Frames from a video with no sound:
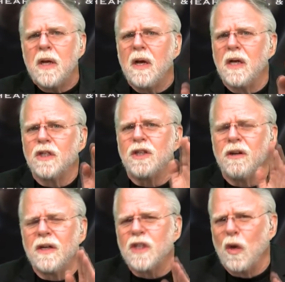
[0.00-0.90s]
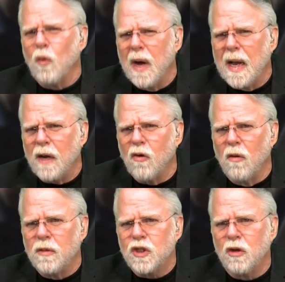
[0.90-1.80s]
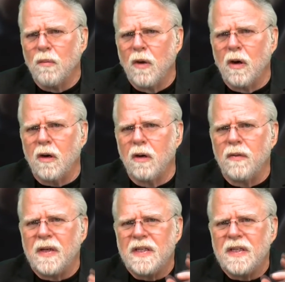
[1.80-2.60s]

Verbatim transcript: Because there is a Y chromosome marker